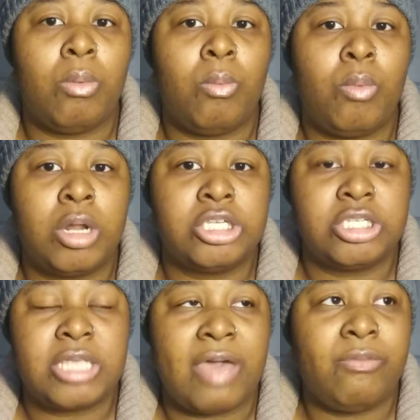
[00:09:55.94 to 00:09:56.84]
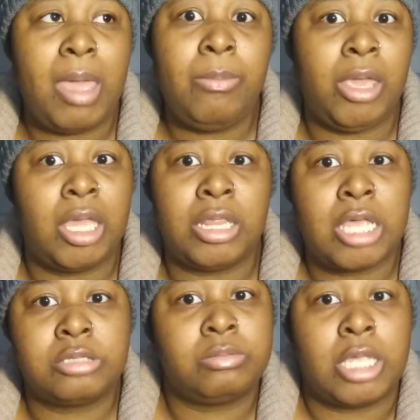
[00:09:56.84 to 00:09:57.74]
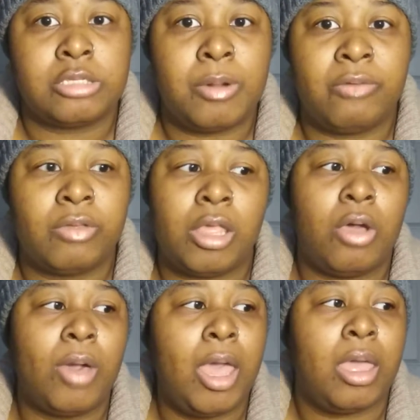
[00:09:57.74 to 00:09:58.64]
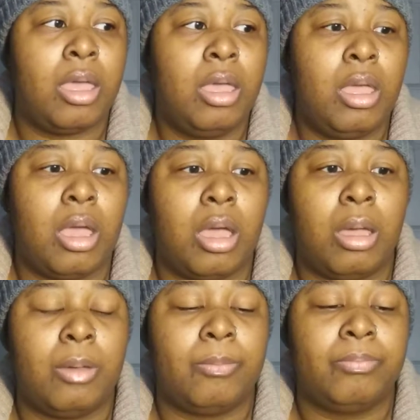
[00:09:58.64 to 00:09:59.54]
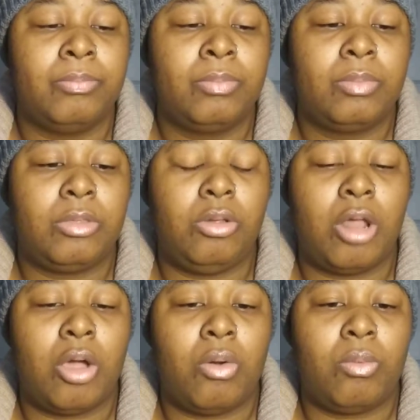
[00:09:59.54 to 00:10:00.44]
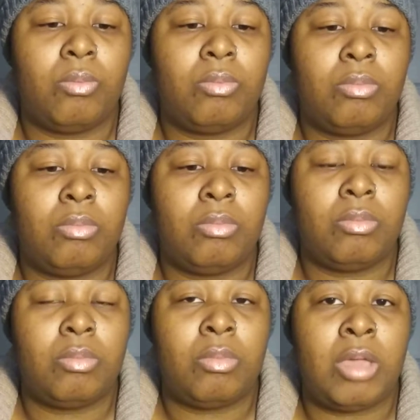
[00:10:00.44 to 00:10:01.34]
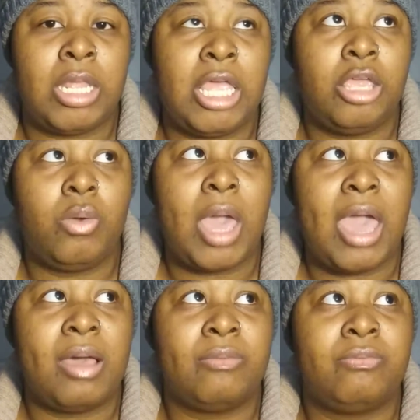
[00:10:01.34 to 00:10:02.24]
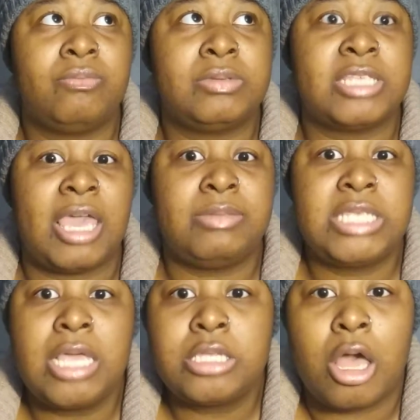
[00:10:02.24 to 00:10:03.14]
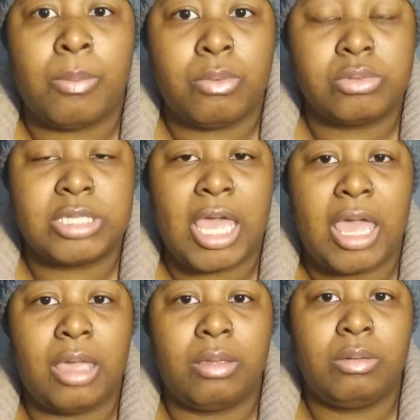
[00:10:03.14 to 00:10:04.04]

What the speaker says: want to just have a baby, and that's perfectly okay. you know, and then you have same-sex couples that,